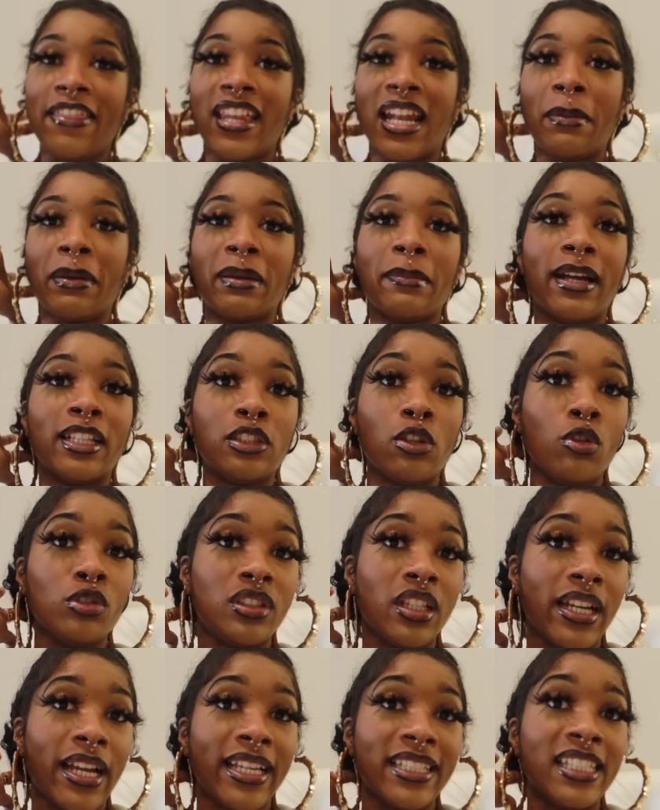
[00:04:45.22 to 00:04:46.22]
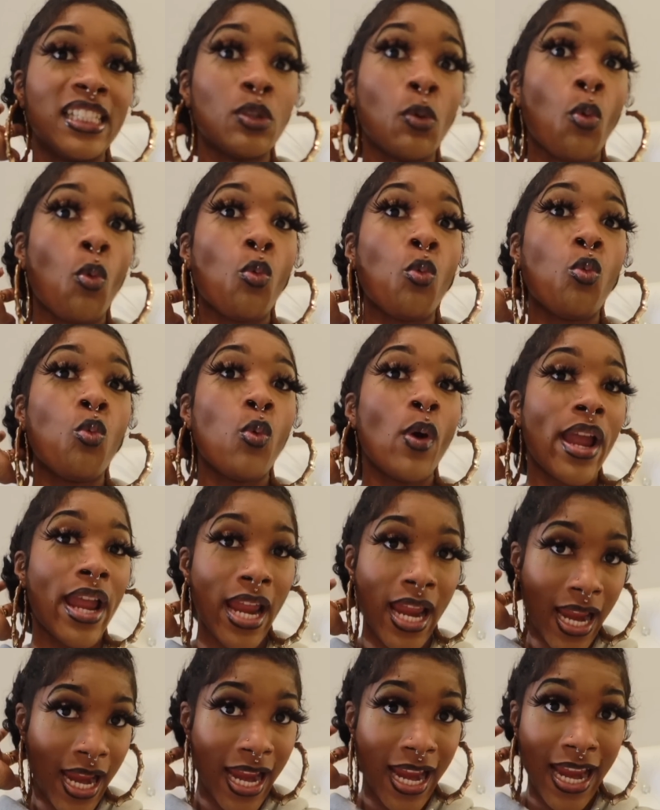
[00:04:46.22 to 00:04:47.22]
then I'm gonna get my toes done because it's
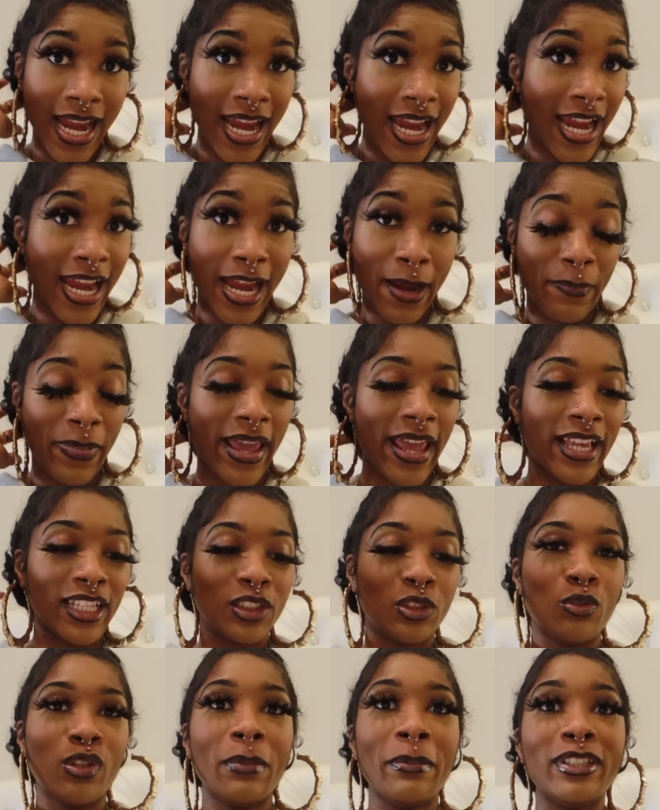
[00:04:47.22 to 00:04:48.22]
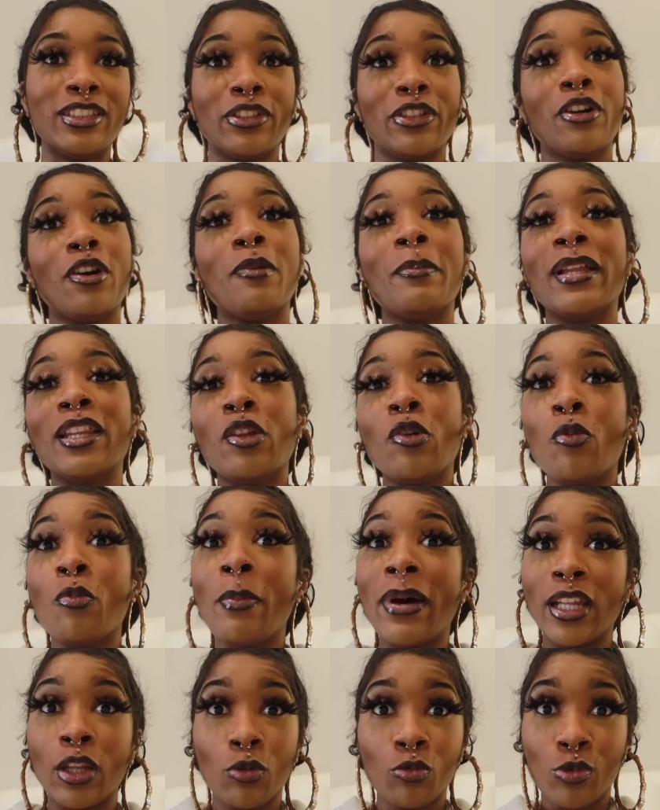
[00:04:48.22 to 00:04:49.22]
way past due. Let me show y'all my little
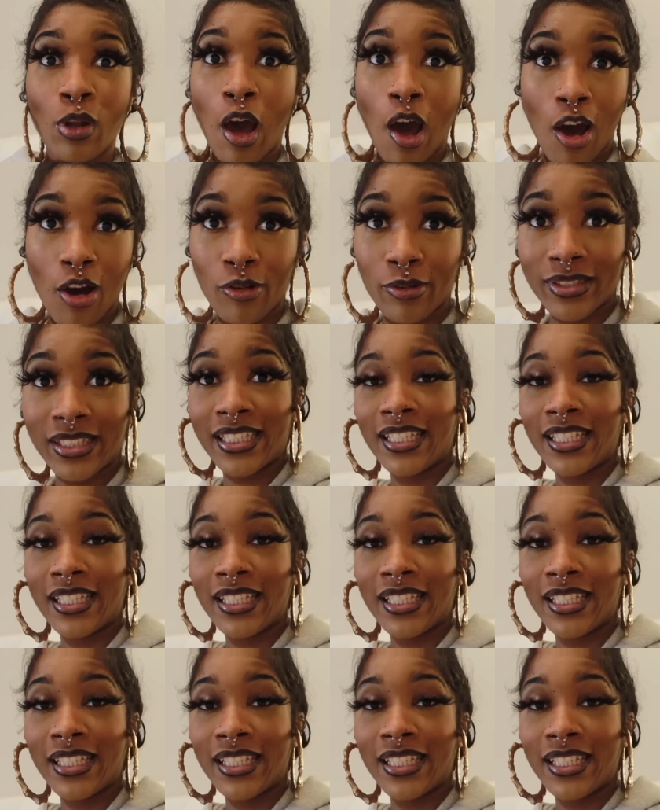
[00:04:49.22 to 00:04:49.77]
my little dogs.